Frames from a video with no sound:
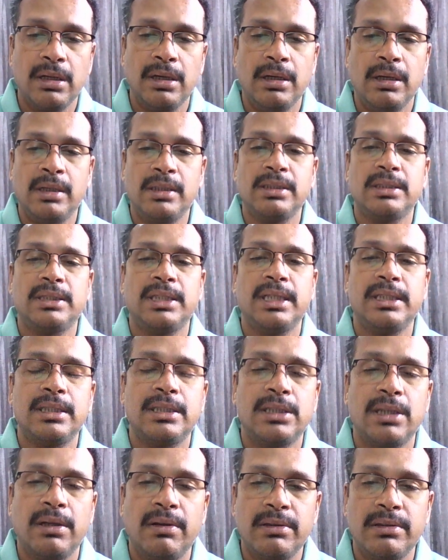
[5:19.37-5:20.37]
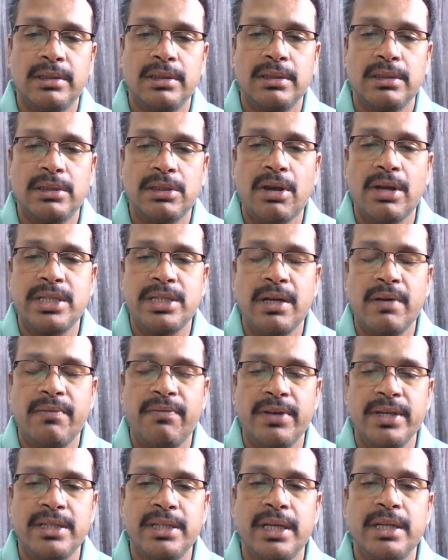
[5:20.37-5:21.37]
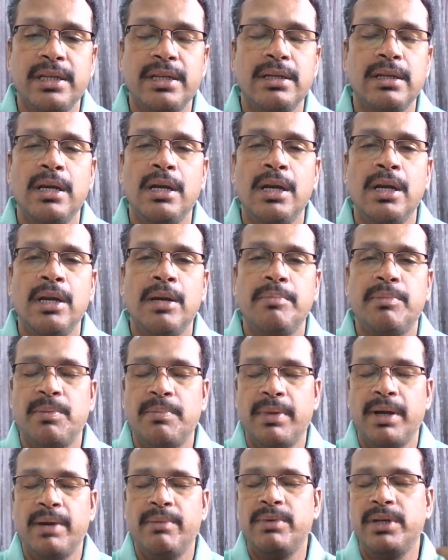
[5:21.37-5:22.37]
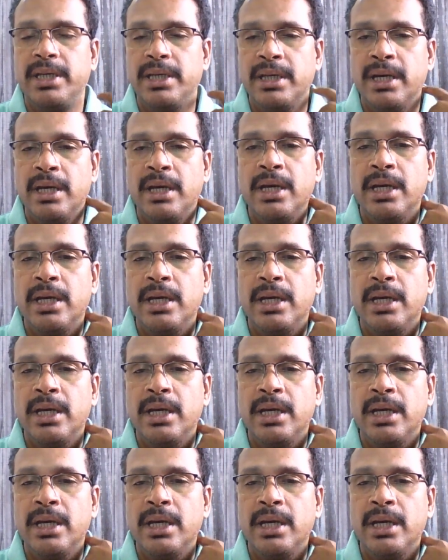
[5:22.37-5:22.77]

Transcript: occurs at the soil surface, then probably,